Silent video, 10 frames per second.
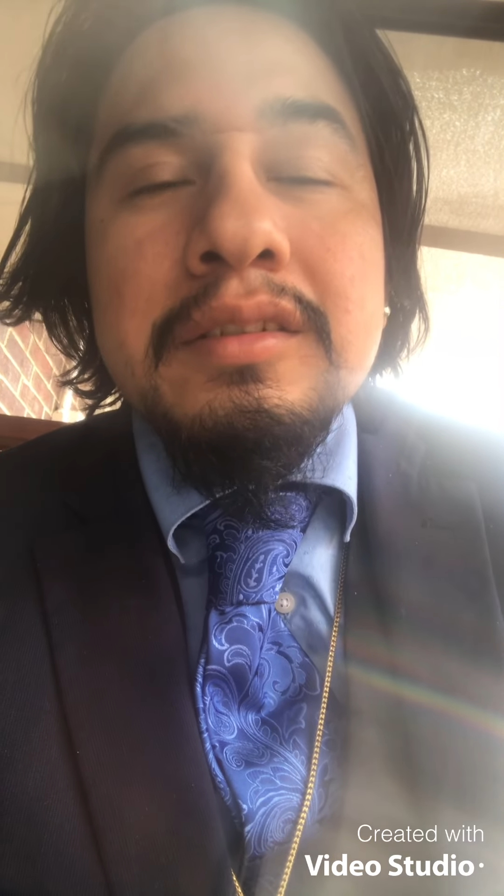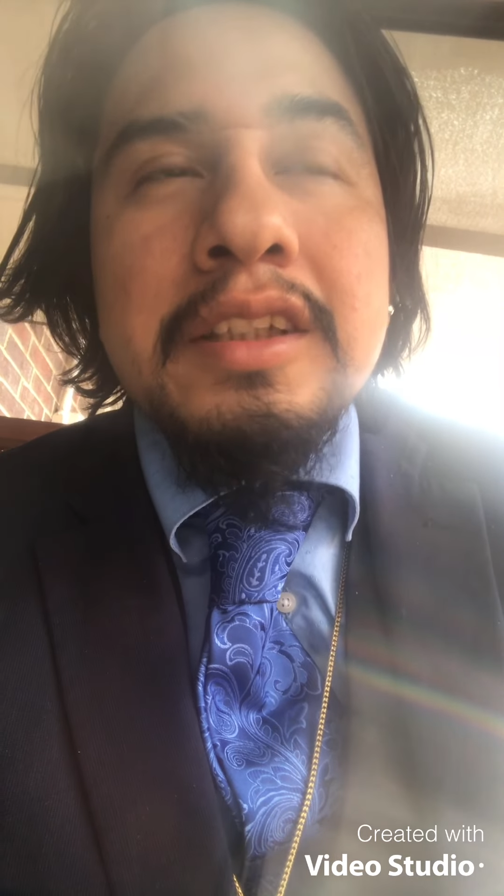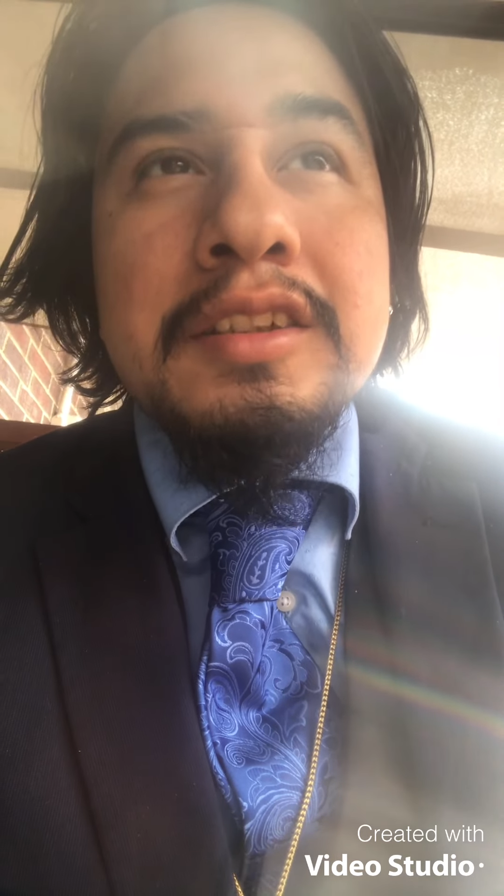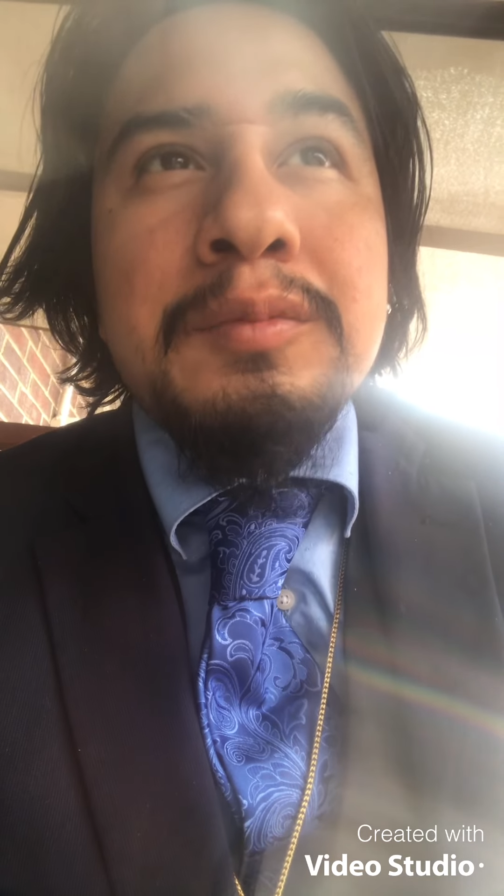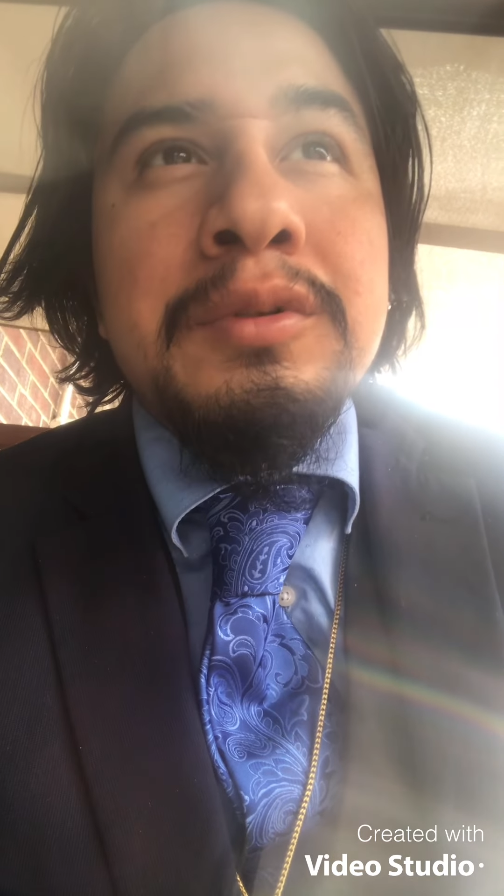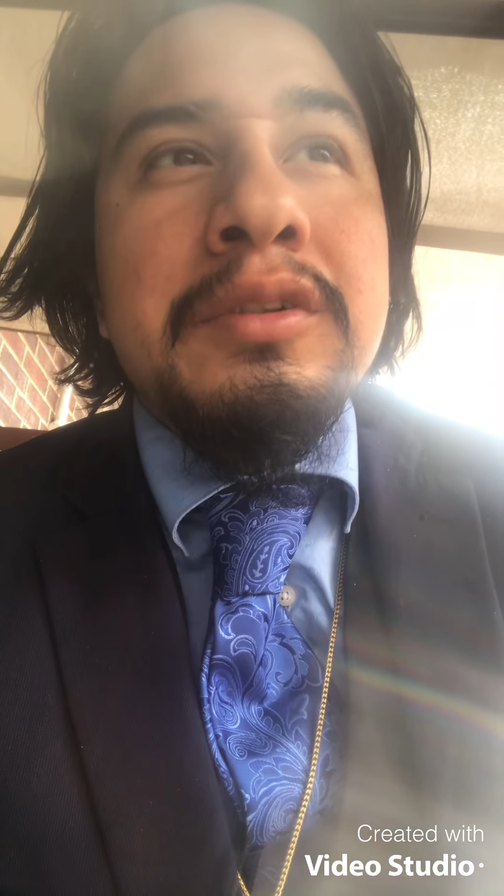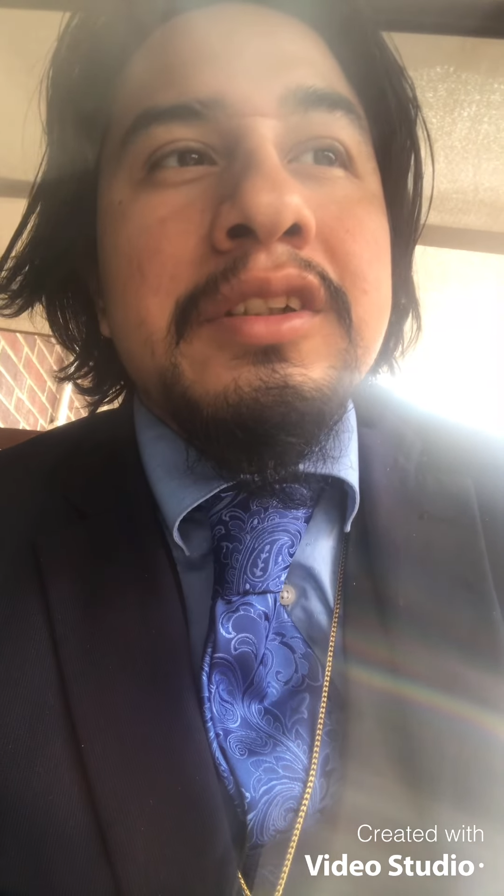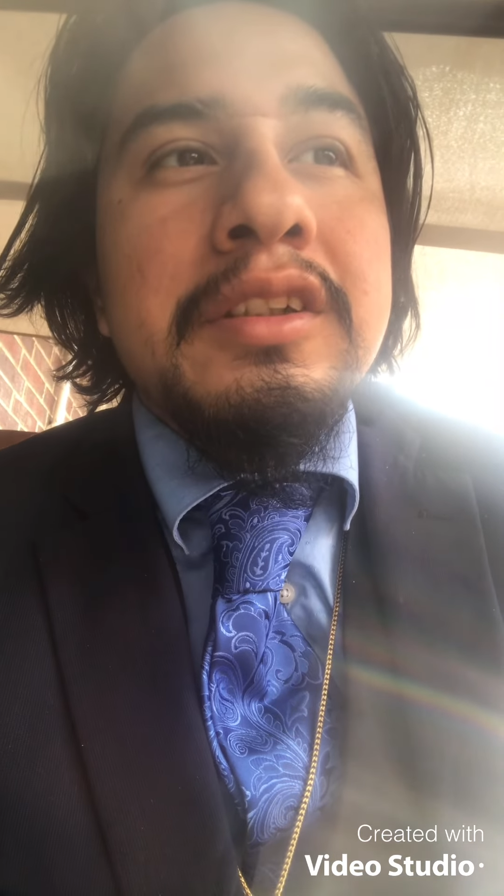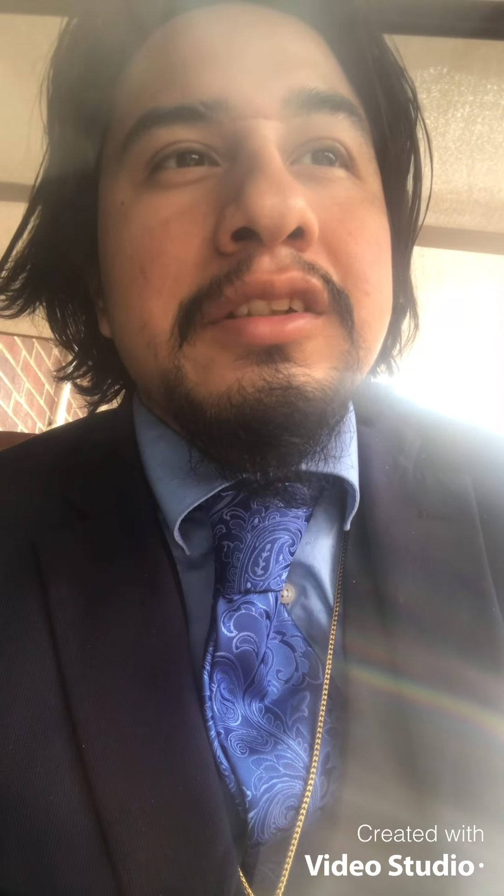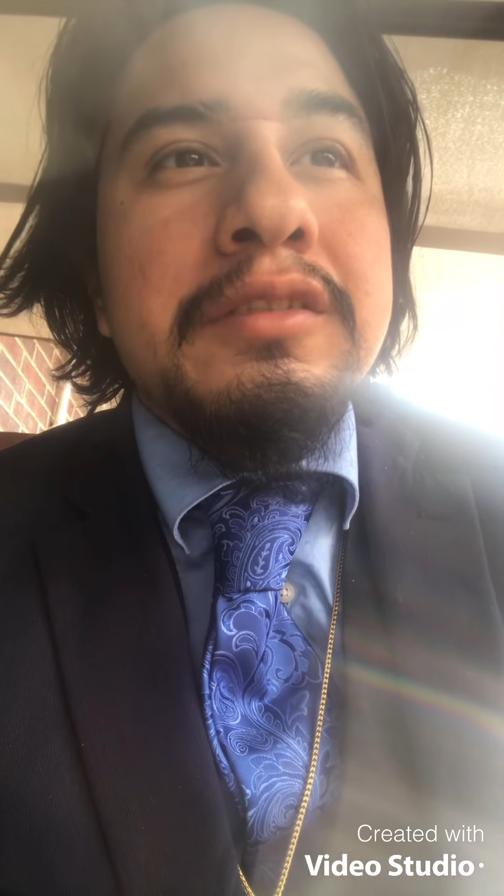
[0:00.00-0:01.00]
That's the
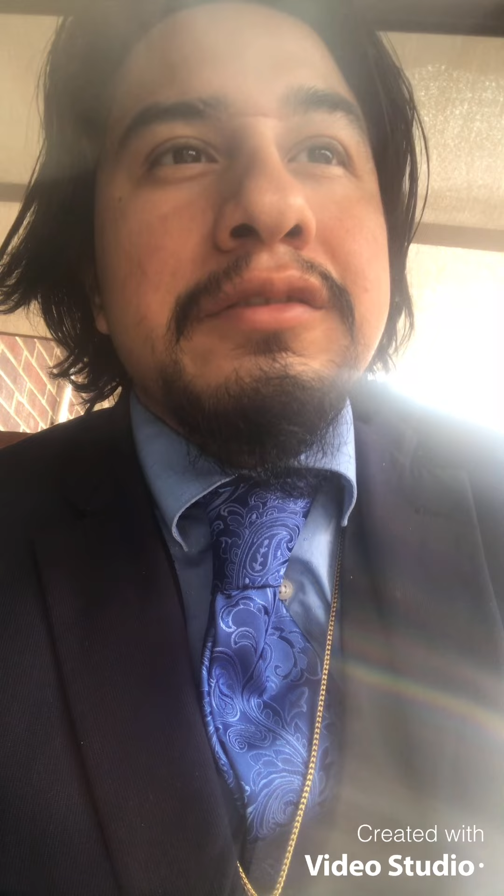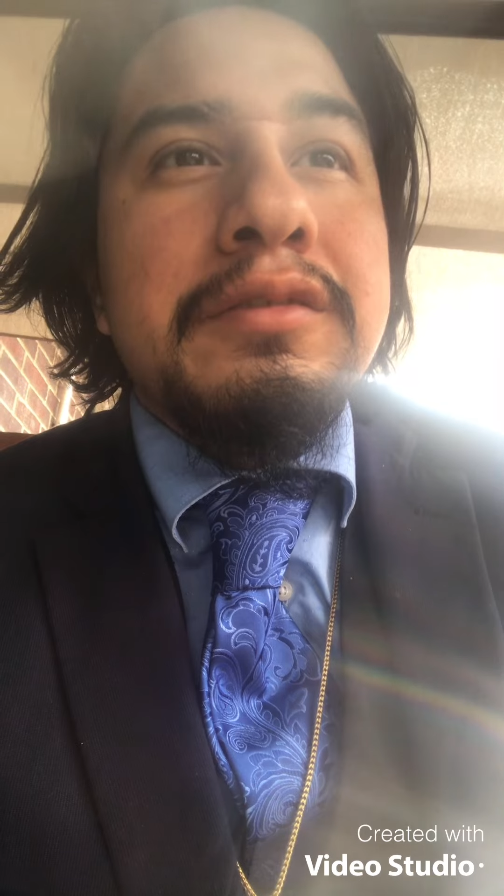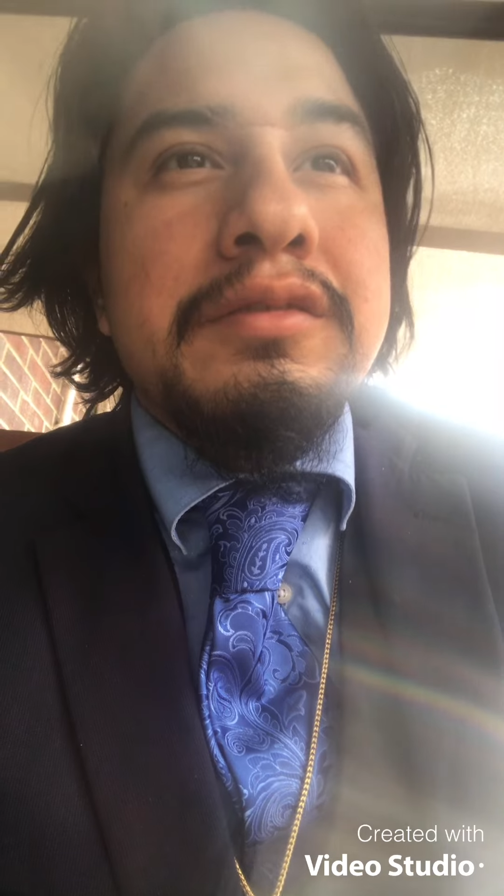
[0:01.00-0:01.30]
beauty of